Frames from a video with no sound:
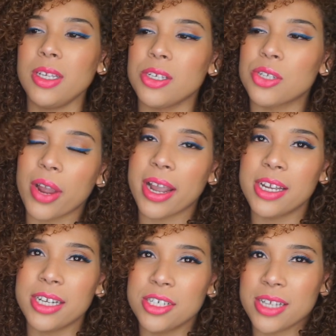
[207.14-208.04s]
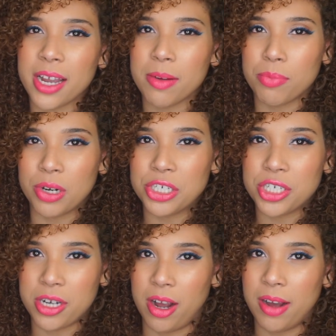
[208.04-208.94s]
So I just kind of brushed
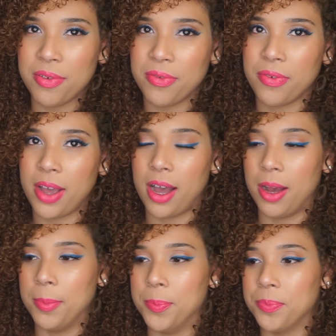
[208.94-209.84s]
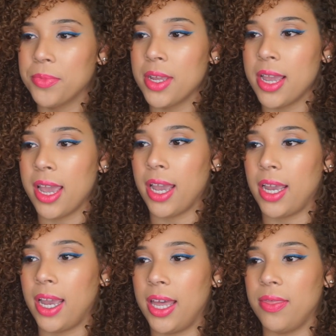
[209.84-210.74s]
it off.
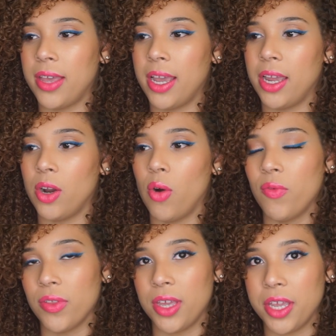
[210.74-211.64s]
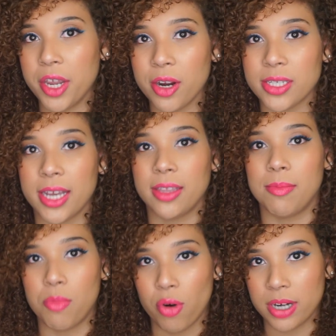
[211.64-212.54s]
And then over the years, like the
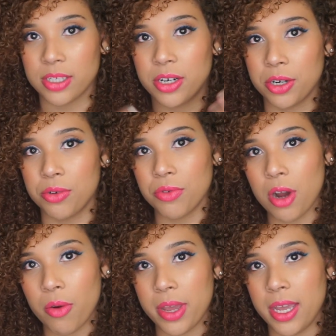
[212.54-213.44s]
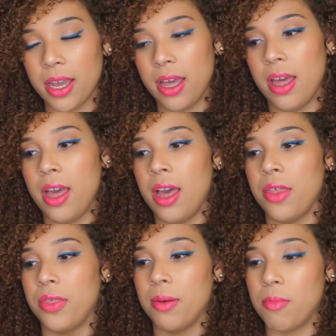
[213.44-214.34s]
more I started growing,
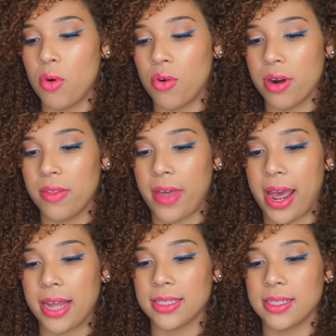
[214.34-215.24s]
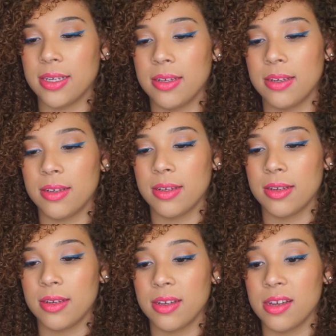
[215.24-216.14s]
the more that
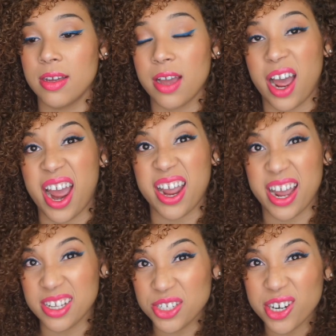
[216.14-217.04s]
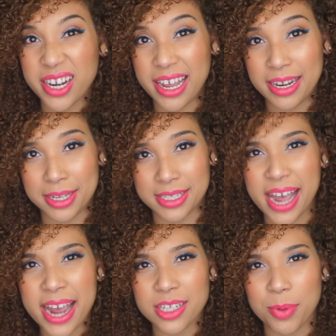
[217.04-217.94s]
I kind of started getting
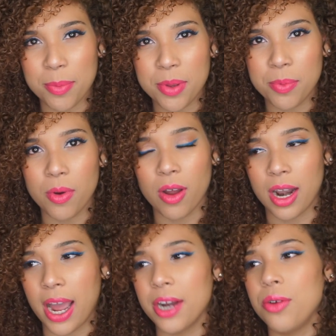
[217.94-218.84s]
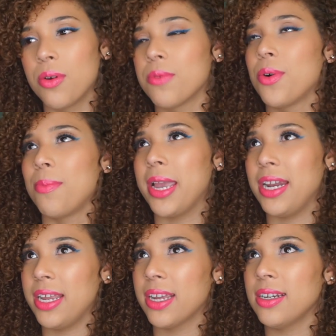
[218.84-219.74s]
attacked by people online who are
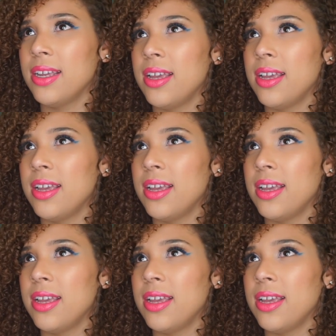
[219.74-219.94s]
Romanian